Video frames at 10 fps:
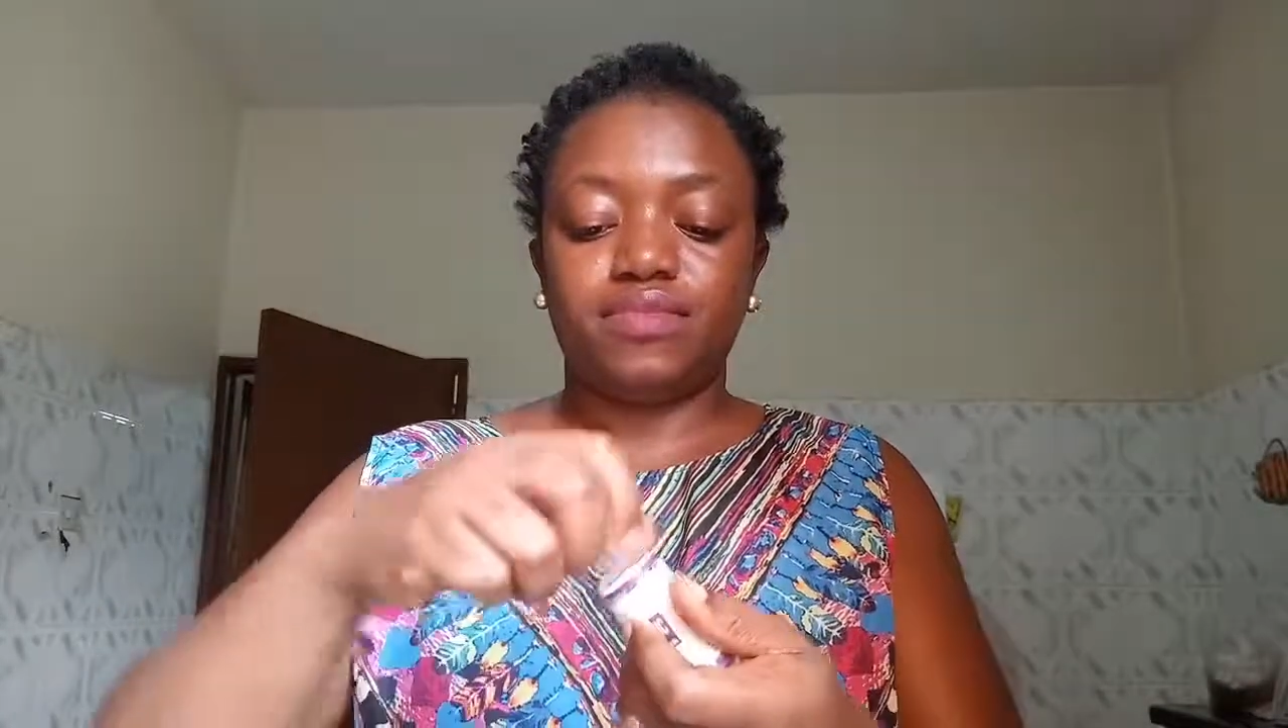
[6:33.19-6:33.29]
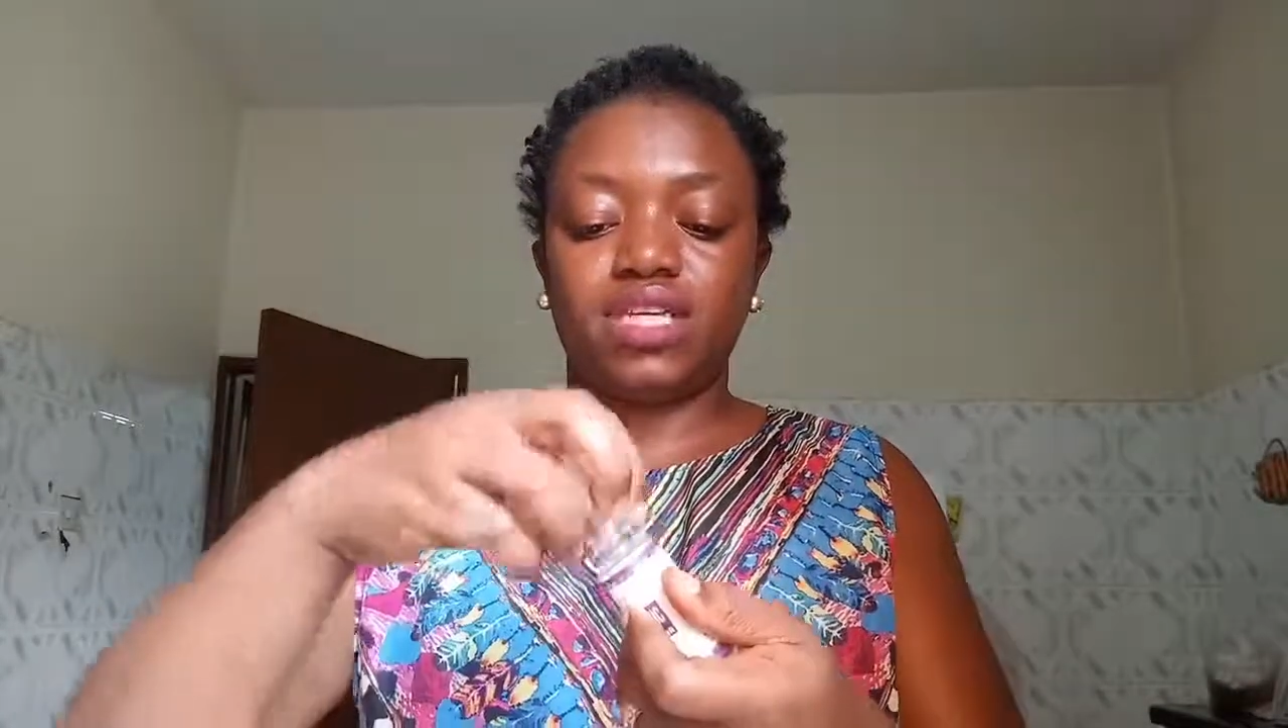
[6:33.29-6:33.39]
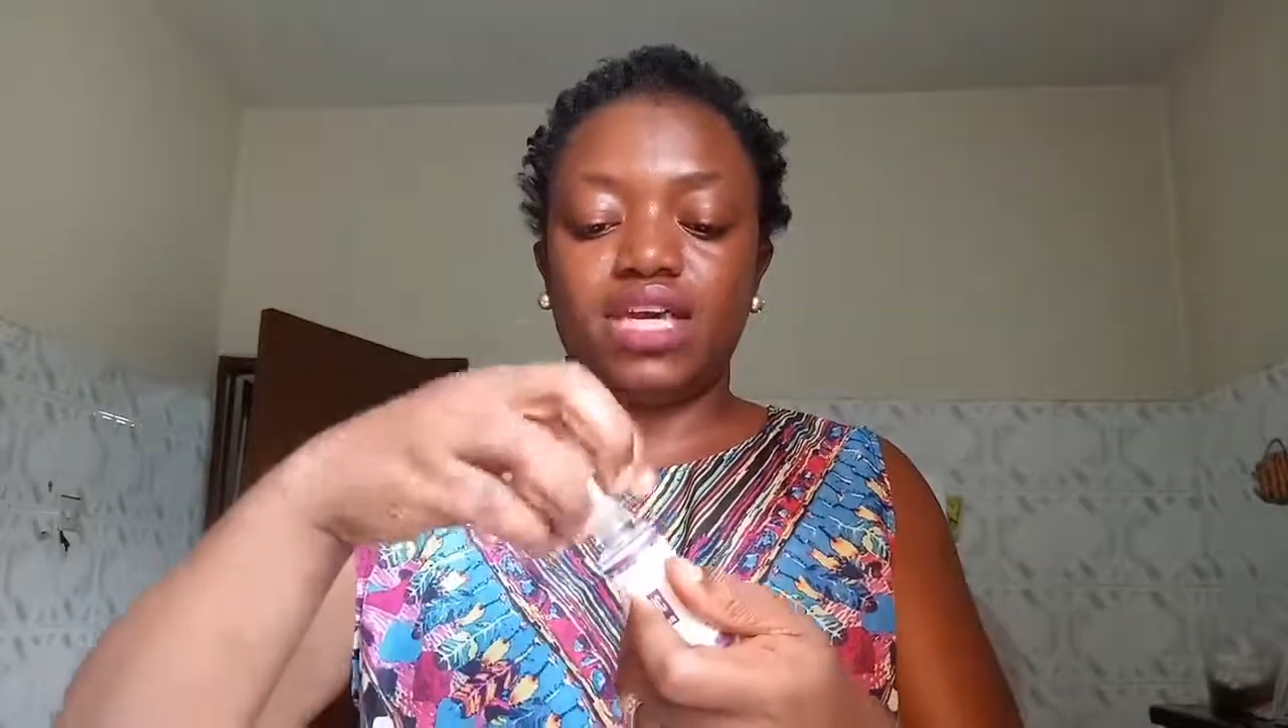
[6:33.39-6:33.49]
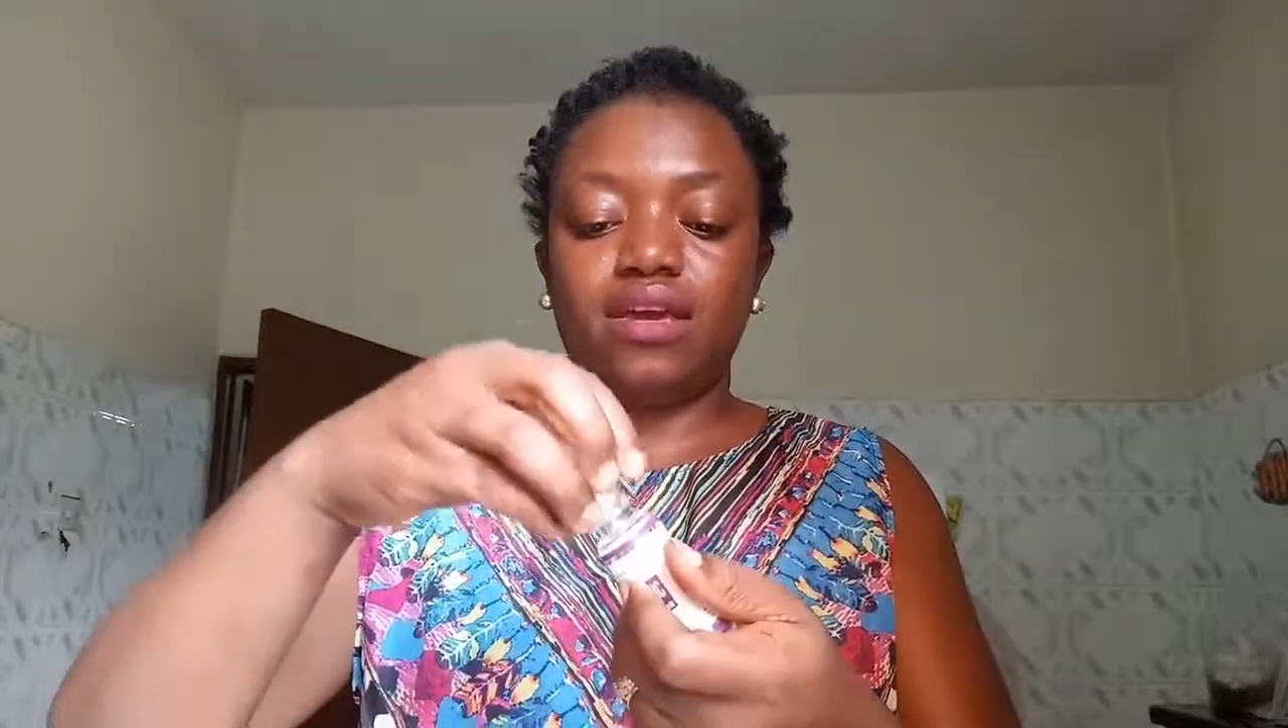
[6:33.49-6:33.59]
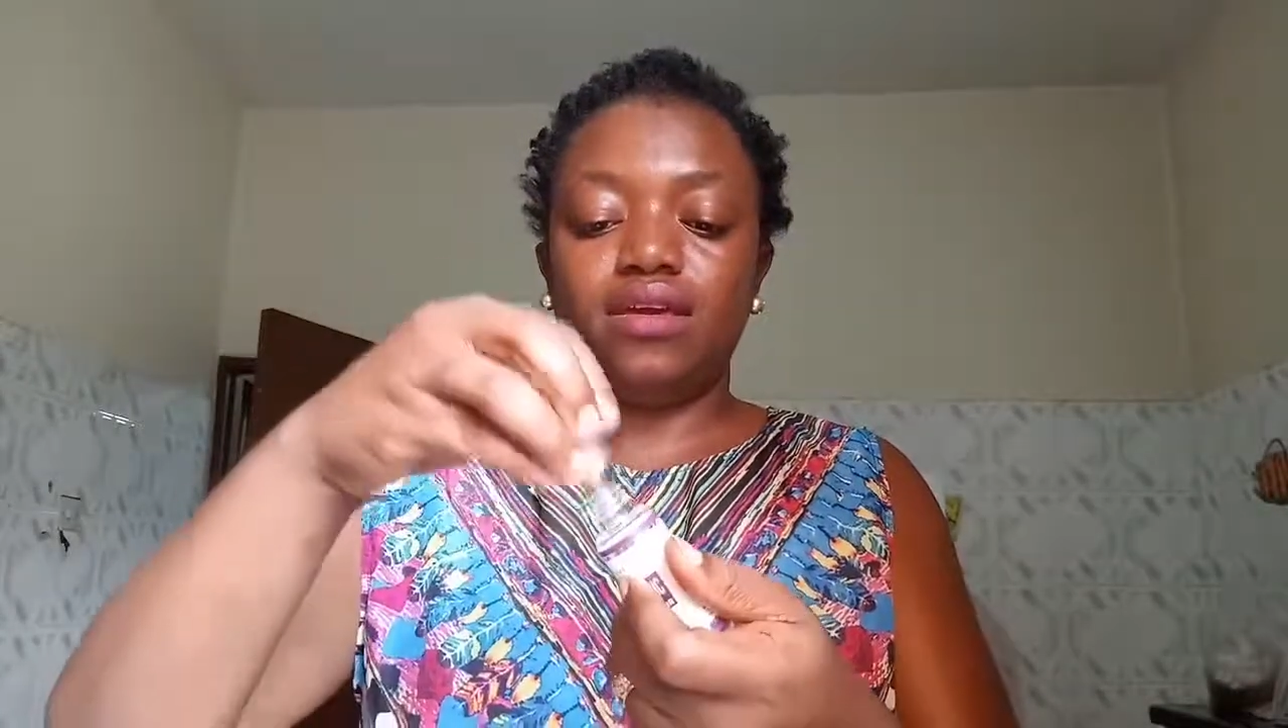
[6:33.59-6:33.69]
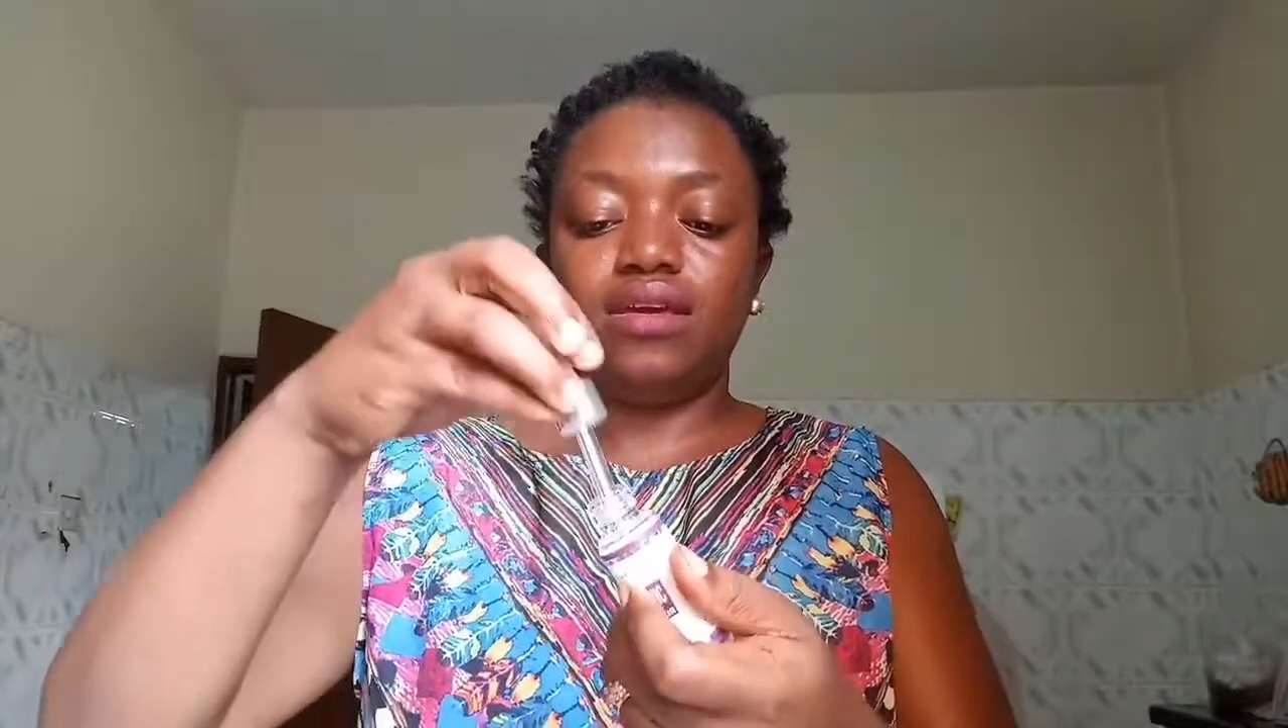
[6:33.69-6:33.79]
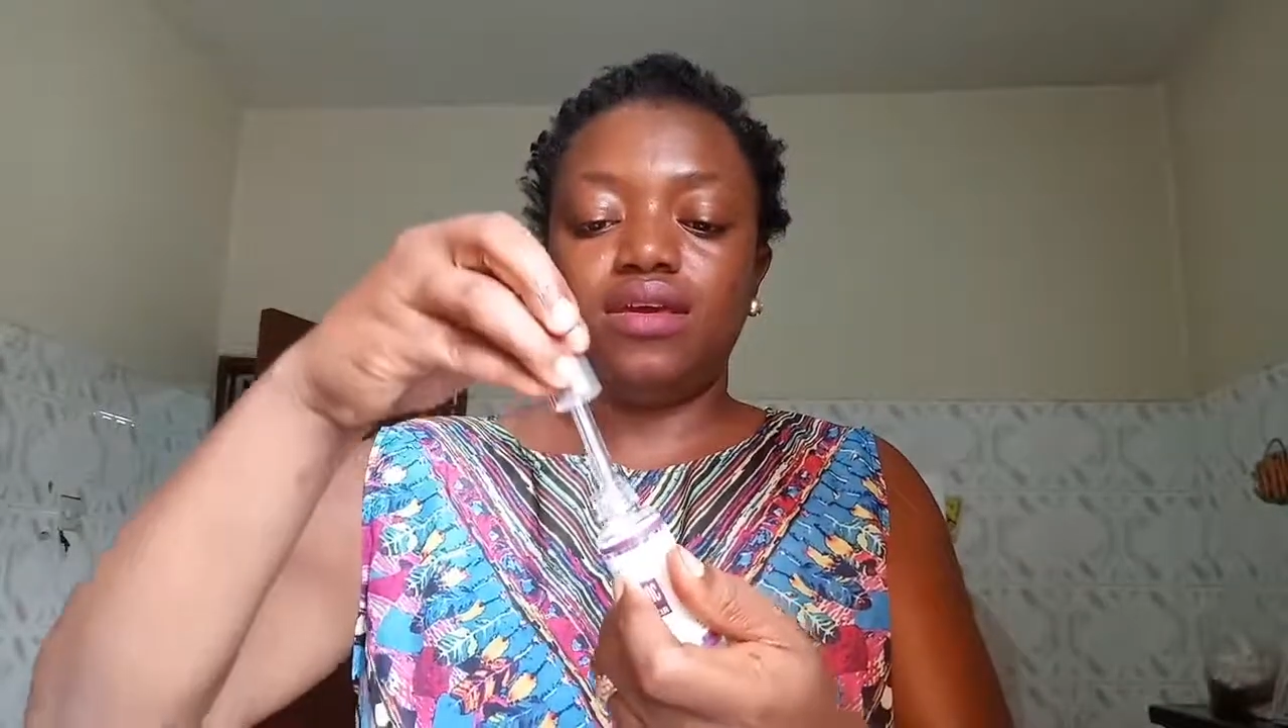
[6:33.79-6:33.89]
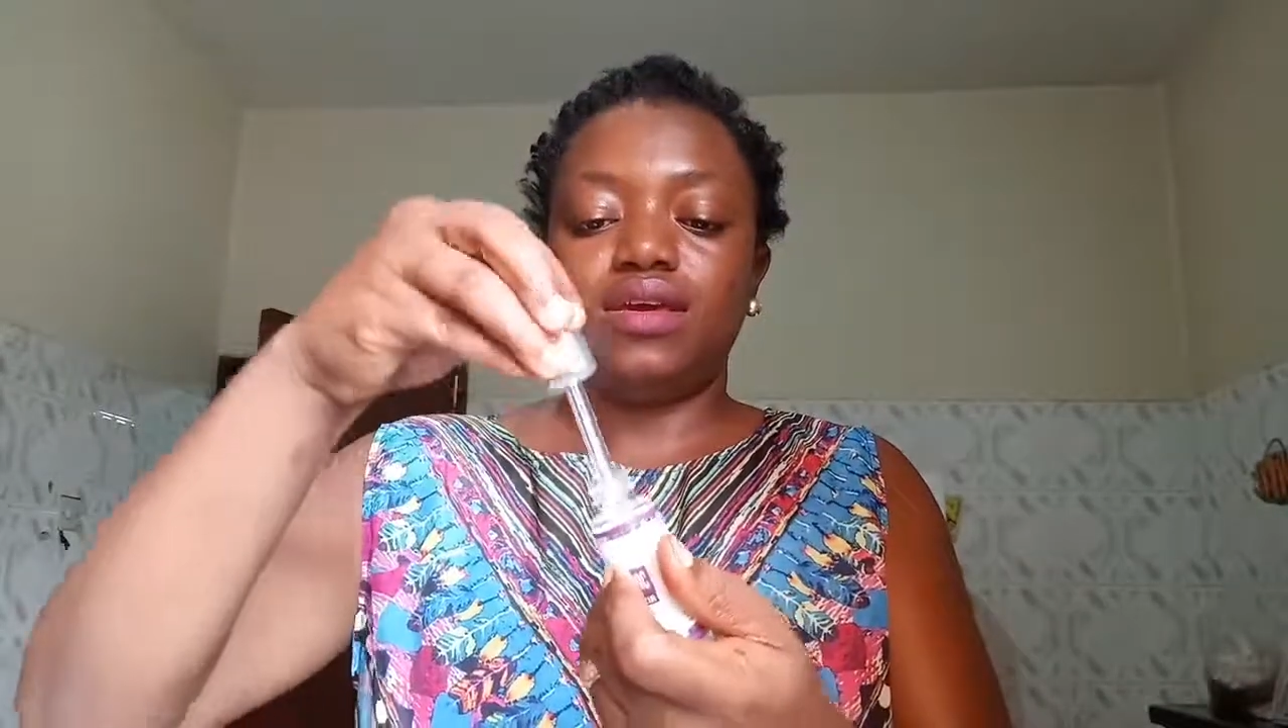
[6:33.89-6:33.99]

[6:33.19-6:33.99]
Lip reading: Okay,